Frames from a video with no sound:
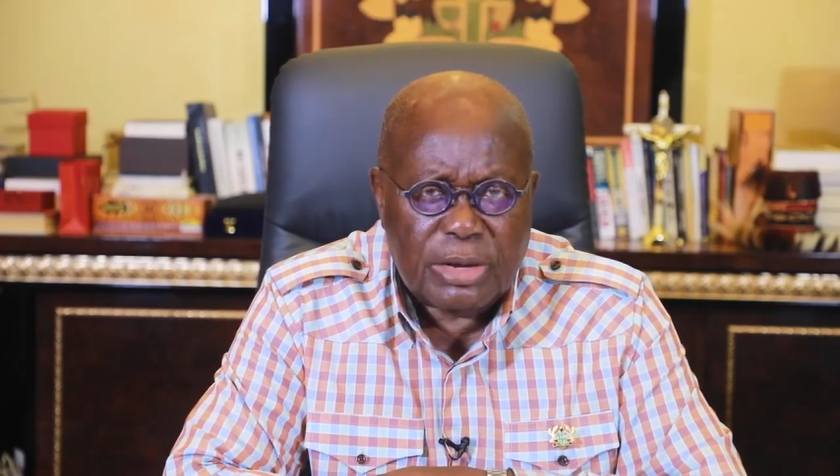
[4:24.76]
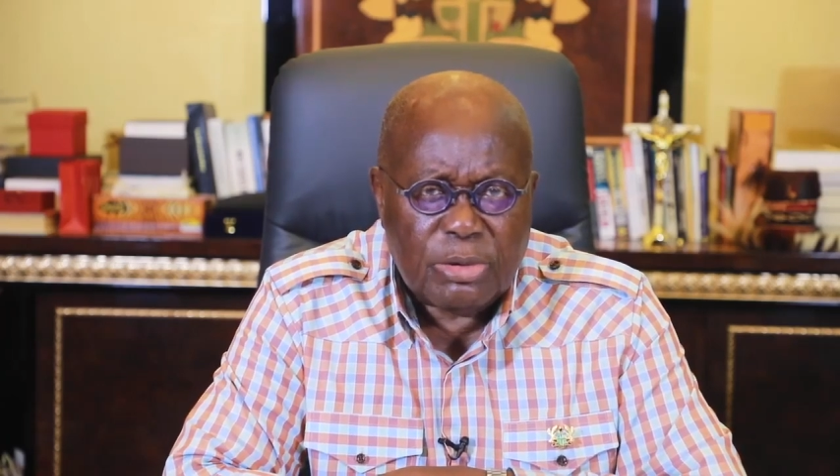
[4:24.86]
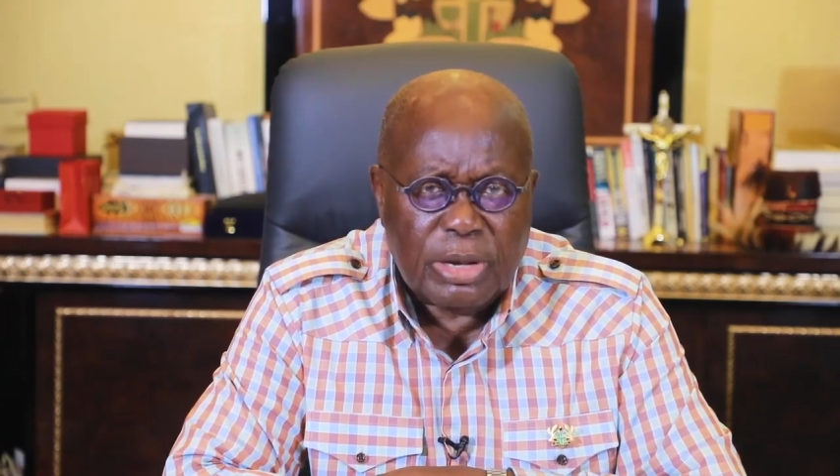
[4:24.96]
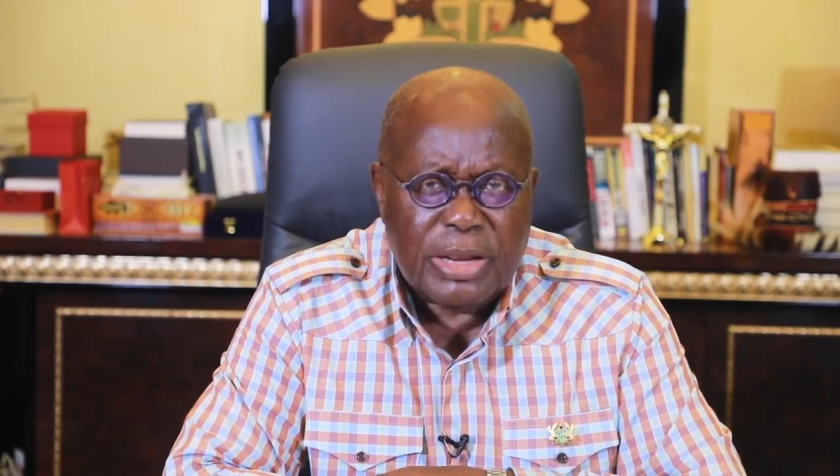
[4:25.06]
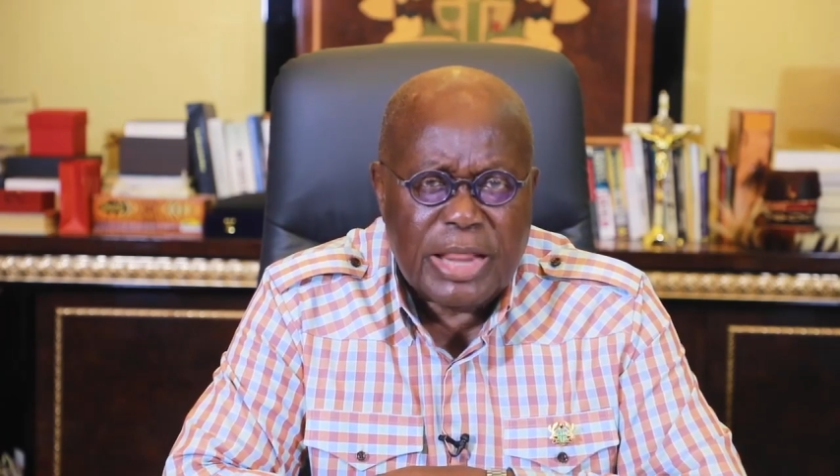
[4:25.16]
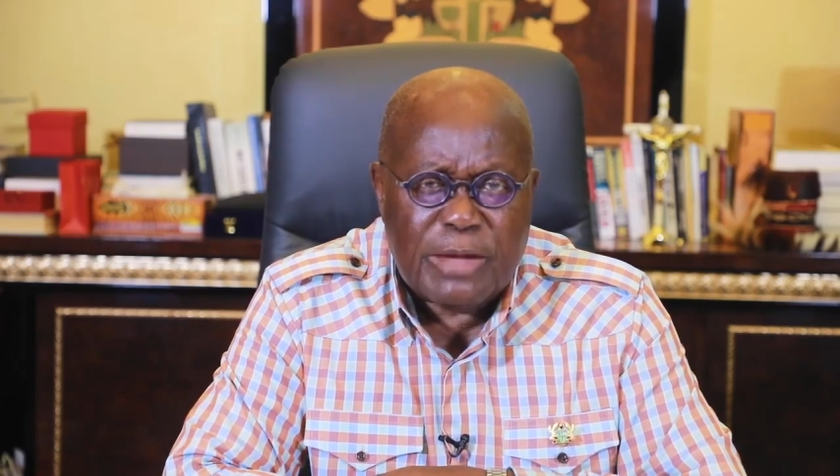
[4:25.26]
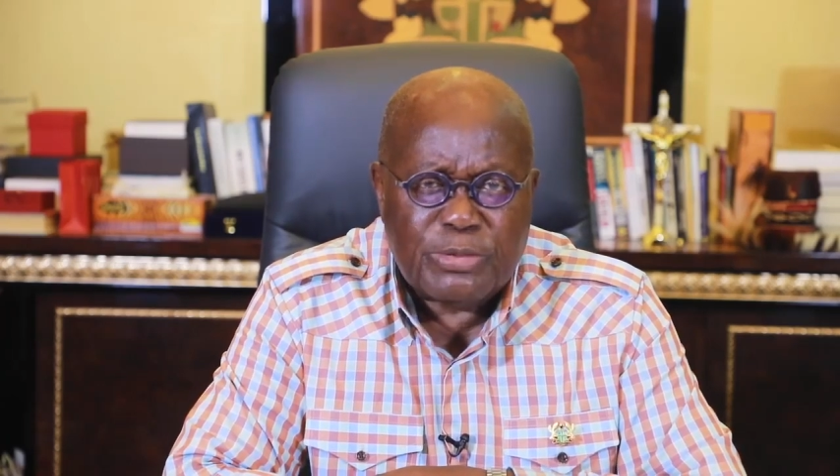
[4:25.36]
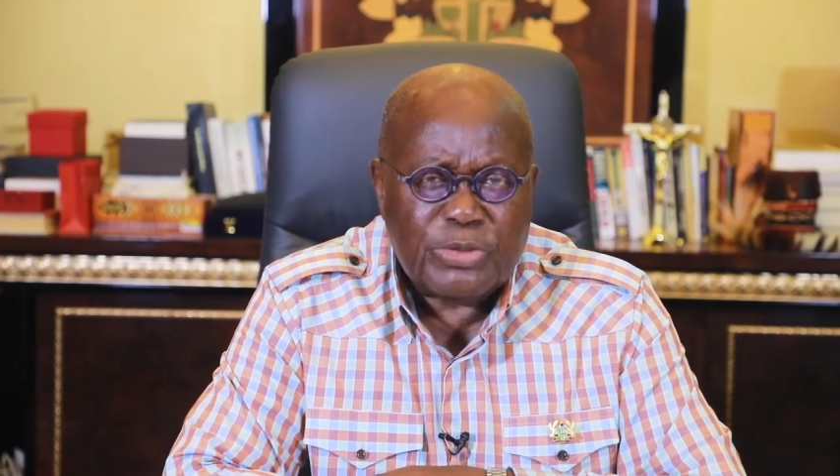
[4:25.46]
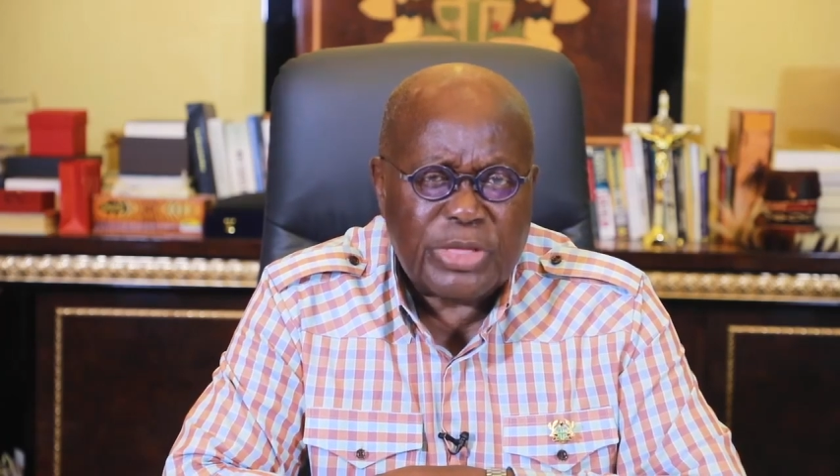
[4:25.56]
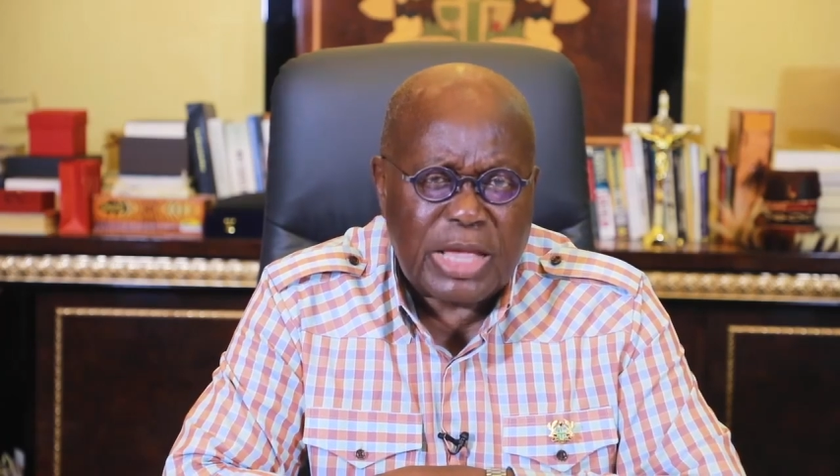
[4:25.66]
that will
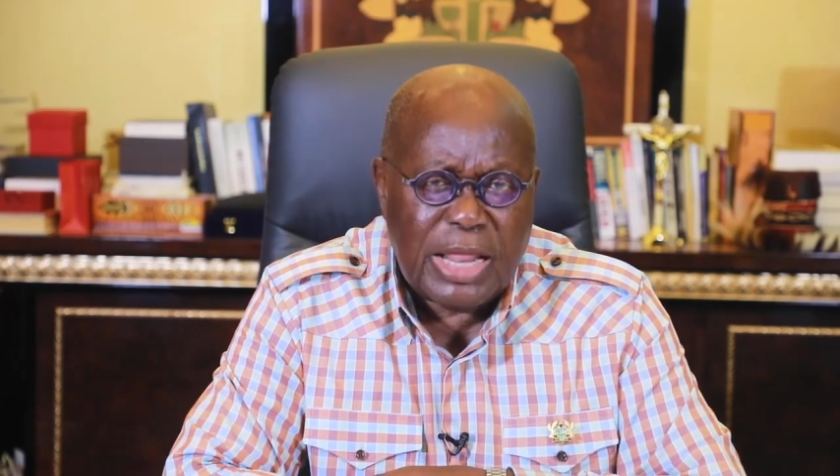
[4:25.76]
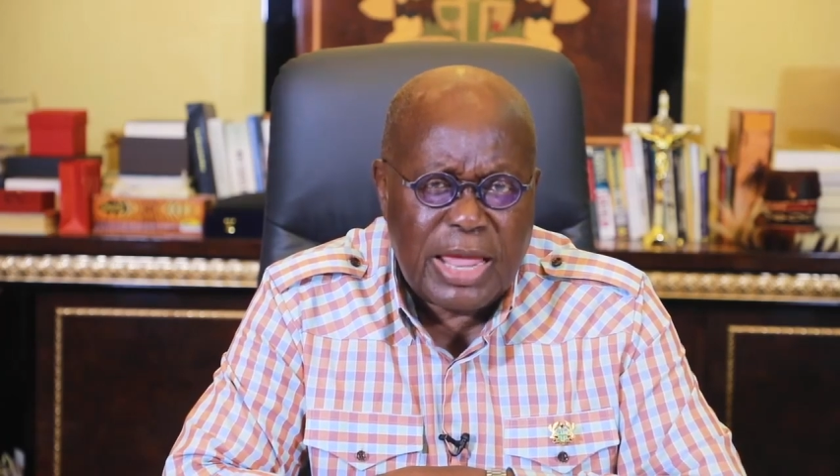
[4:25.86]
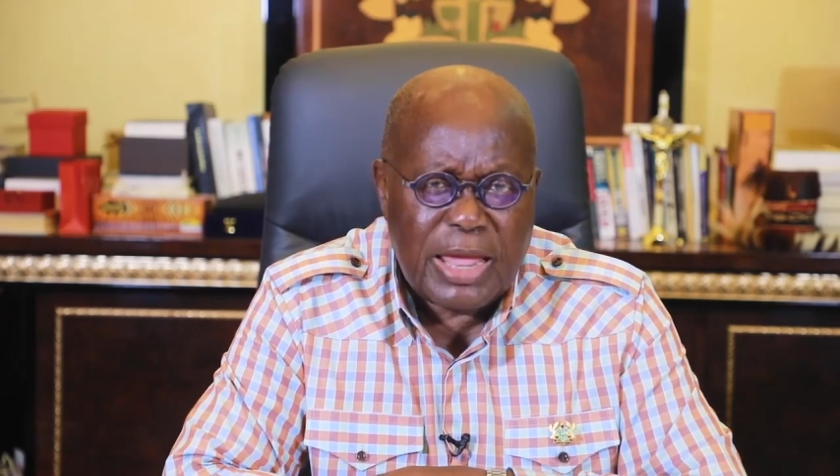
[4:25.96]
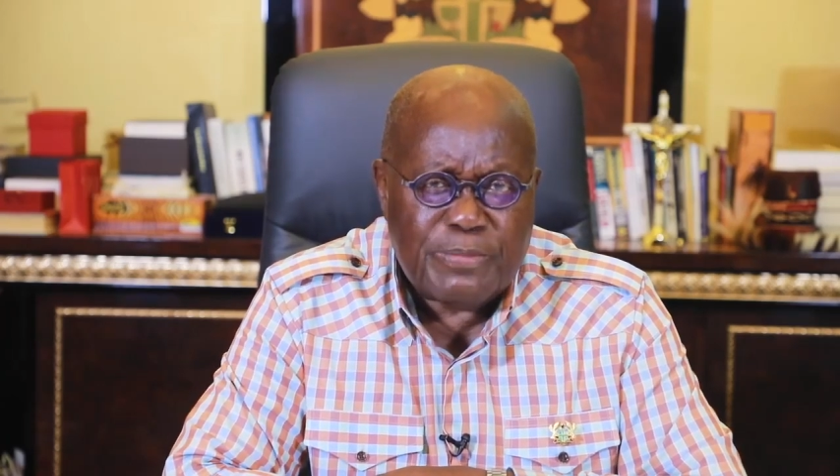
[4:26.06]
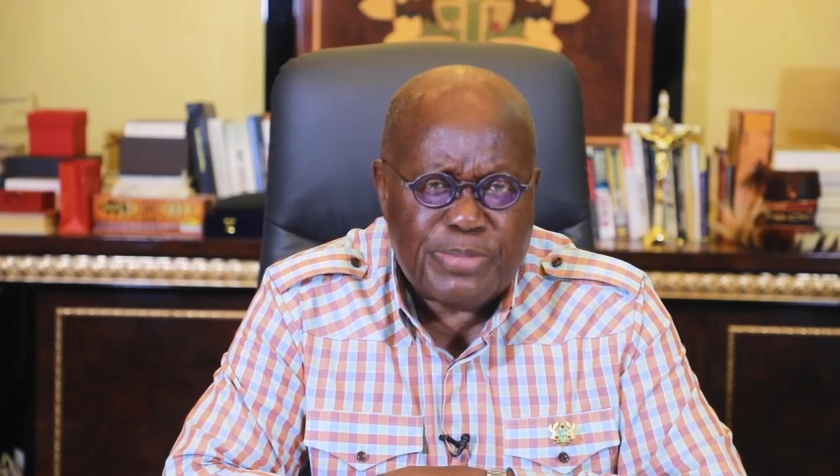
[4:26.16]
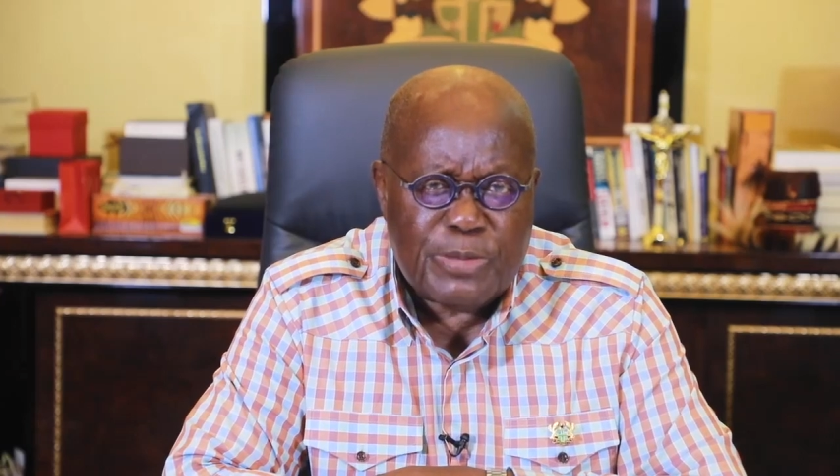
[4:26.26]
enable the Ghanaian